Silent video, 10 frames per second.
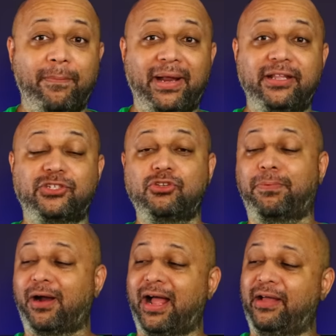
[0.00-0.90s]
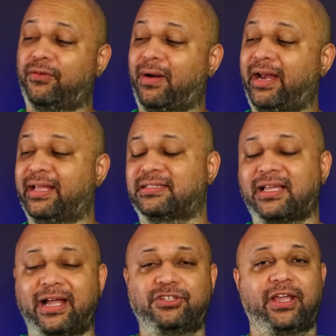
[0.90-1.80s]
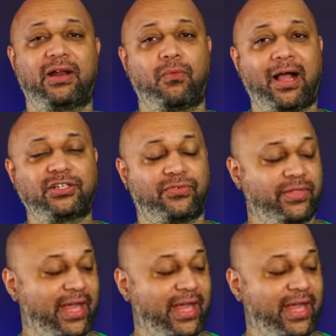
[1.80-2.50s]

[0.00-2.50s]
button is super high on the right-hand side, so you got to watch for